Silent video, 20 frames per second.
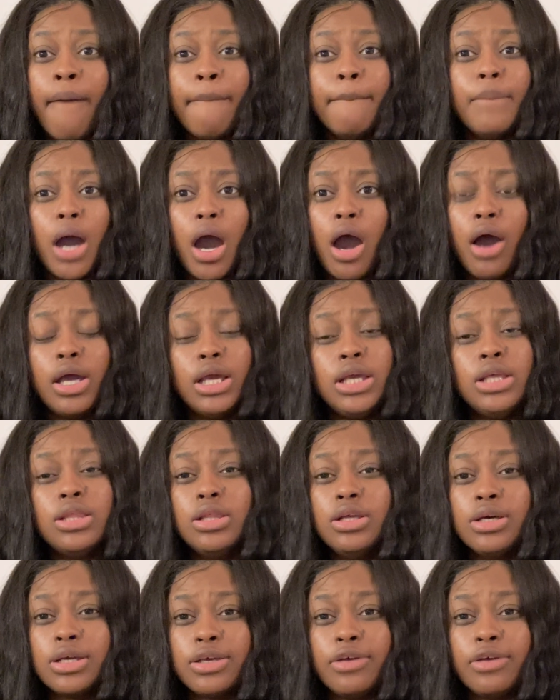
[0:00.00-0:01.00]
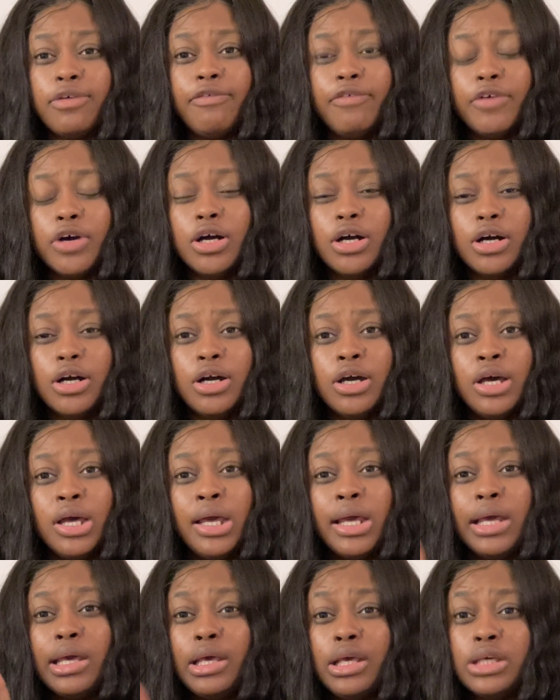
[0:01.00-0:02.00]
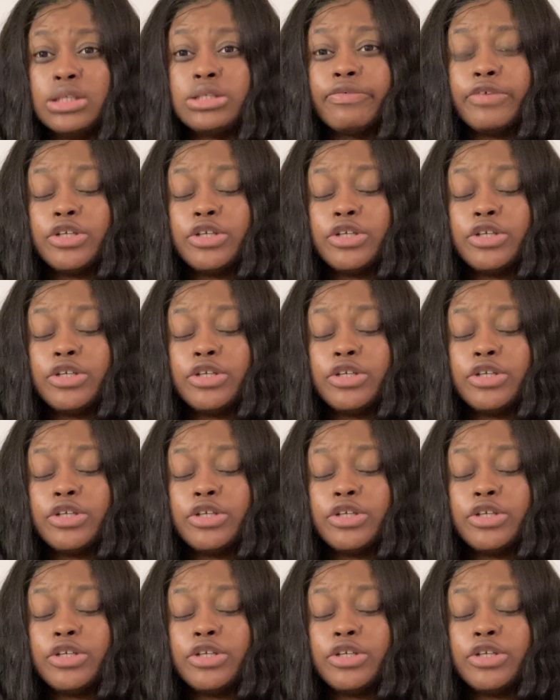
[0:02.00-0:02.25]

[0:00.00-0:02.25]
but all he looking for is